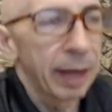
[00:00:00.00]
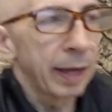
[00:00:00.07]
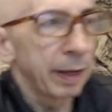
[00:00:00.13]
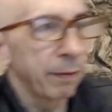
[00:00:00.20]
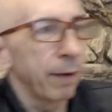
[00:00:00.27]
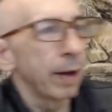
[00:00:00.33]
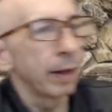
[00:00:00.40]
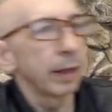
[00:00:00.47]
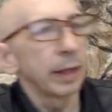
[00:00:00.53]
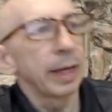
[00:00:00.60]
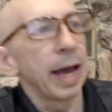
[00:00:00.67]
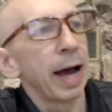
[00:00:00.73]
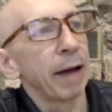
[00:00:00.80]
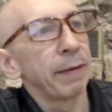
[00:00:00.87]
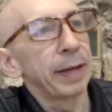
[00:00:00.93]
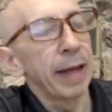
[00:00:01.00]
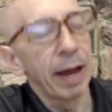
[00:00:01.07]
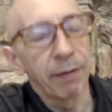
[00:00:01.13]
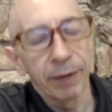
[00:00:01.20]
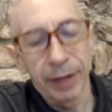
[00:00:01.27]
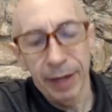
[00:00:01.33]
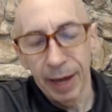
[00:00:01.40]
Well, yeah. I mean,
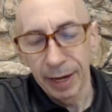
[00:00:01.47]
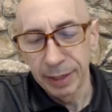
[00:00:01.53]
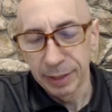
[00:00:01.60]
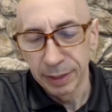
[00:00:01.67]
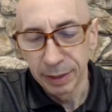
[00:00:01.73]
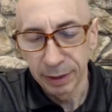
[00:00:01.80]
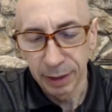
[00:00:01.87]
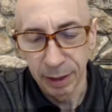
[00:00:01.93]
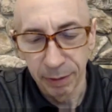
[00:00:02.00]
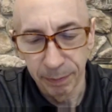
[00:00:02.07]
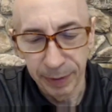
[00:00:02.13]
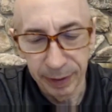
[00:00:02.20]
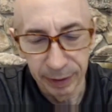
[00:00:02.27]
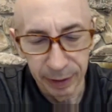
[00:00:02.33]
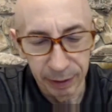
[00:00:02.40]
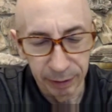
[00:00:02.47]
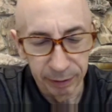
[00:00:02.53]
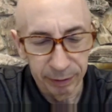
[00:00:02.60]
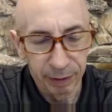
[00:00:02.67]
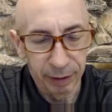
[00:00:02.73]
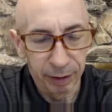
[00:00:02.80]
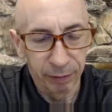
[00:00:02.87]
every case is going to be a little
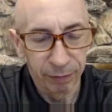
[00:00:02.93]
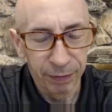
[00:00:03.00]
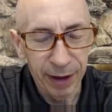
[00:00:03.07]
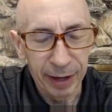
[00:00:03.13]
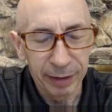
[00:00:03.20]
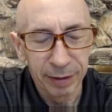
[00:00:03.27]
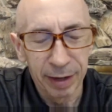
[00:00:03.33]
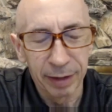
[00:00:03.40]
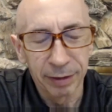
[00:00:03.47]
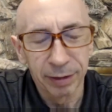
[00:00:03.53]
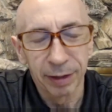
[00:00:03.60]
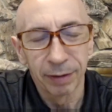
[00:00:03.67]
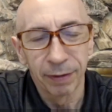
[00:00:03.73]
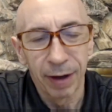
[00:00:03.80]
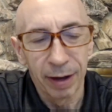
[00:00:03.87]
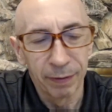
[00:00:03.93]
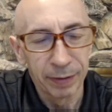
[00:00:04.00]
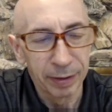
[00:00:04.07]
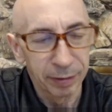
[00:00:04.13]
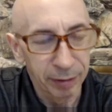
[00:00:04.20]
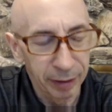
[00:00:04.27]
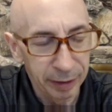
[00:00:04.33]
fact sensitive.
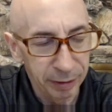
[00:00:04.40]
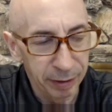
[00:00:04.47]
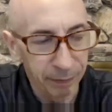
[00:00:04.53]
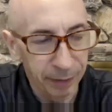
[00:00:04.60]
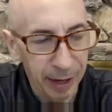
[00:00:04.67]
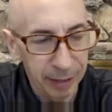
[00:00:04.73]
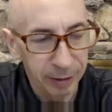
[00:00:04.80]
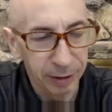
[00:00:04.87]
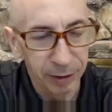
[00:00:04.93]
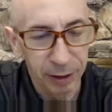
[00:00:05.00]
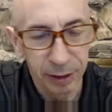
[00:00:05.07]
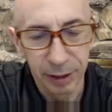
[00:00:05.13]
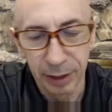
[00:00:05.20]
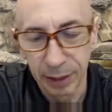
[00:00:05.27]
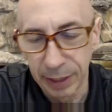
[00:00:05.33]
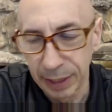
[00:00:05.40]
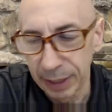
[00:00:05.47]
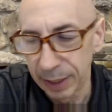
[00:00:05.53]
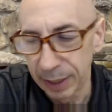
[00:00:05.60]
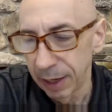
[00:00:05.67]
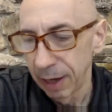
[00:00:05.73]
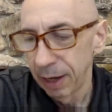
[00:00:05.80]
Obviously, some cases are going to
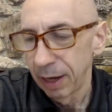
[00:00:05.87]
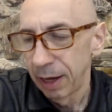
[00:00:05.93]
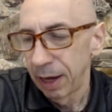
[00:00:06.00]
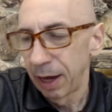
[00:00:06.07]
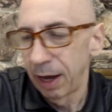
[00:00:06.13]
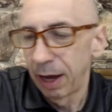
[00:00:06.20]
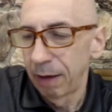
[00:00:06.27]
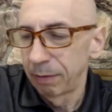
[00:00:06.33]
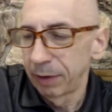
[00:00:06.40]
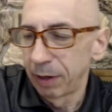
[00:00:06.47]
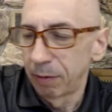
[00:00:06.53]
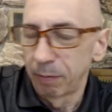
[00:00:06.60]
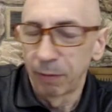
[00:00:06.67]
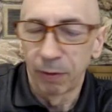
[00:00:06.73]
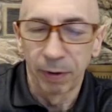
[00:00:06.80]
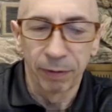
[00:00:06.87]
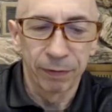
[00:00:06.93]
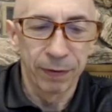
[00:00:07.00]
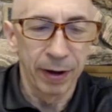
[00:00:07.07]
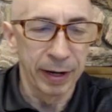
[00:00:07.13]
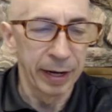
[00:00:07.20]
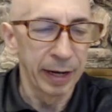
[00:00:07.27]
need, more
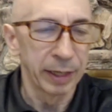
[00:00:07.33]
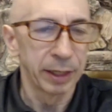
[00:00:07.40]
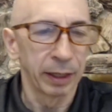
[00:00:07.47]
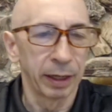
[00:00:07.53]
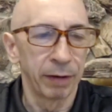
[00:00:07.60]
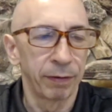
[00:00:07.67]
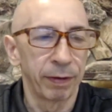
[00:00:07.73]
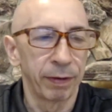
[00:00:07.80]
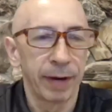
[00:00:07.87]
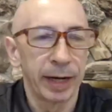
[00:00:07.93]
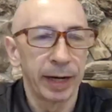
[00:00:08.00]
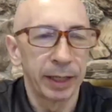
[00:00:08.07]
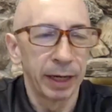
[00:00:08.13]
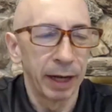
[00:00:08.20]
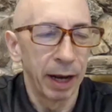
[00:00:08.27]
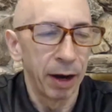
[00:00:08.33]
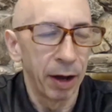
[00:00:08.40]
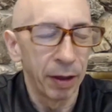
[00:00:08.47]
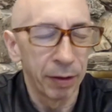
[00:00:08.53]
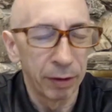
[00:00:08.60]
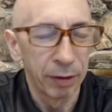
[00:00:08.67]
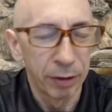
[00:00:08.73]
financial information than
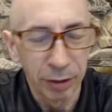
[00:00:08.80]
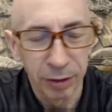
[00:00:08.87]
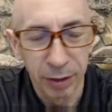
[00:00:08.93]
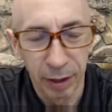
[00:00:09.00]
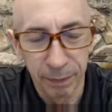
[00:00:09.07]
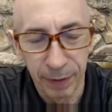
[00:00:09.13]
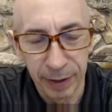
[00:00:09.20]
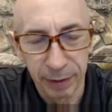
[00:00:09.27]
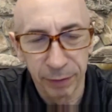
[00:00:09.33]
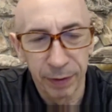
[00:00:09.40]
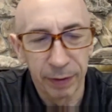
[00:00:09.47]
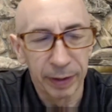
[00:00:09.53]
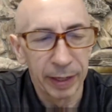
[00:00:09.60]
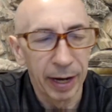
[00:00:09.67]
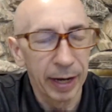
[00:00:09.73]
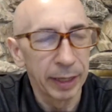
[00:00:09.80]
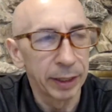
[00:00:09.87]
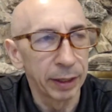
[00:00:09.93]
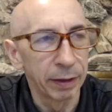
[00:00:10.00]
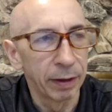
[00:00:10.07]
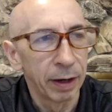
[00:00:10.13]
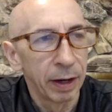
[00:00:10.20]
others, just by its very
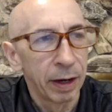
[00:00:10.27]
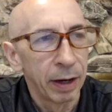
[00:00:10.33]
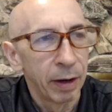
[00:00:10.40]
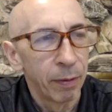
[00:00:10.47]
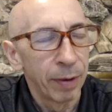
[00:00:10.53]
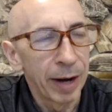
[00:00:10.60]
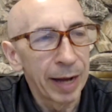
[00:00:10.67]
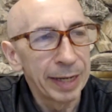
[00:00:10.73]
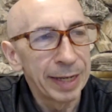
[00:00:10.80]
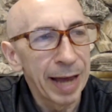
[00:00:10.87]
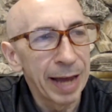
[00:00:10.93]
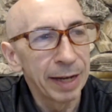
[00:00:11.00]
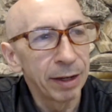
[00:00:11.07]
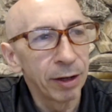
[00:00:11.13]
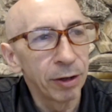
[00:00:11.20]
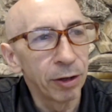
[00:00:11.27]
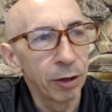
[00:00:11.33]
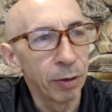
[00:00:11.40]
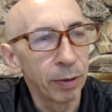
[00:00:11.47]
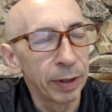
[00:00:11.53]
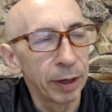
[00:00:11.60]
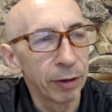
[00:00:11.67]
nature. What I tend to
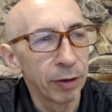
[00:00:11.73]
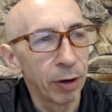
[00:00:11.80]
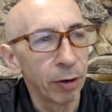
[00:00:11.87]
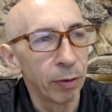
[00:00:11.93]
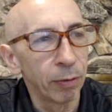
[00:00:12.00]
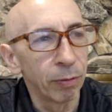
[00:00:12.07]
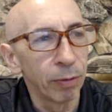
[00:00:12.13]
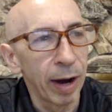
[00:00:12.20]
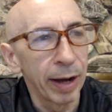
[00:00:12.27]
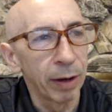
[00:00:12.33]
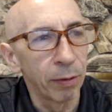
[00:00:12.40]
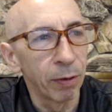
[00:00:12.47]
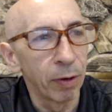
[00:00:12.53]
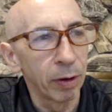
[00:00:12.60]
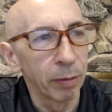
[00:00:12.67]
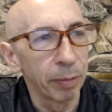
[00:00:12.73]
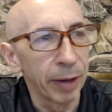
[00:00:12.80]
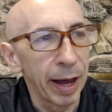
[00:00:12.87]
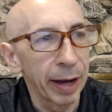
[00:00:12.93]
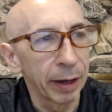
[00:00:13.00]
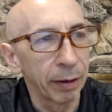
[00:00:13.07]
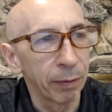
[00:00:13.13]
do, and there's no right or wrong,
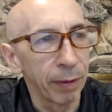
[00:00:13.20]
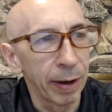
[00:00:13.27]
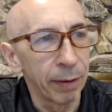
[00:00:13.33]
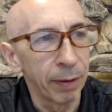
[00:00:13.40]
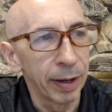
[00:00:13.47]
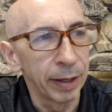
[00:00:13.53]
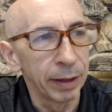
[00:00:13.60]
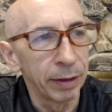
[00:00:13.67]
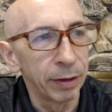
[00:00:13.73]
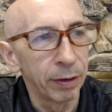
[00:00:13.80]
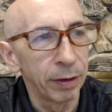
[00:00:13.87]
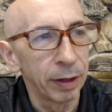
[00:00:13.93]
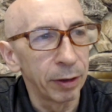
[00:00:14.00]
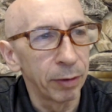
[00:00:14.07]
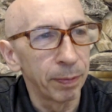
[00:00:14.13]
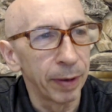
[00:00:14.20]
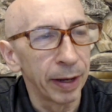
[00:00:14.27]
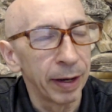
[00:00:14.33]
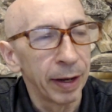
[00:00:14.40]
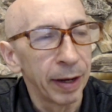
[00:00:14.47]
black or white way to do this, but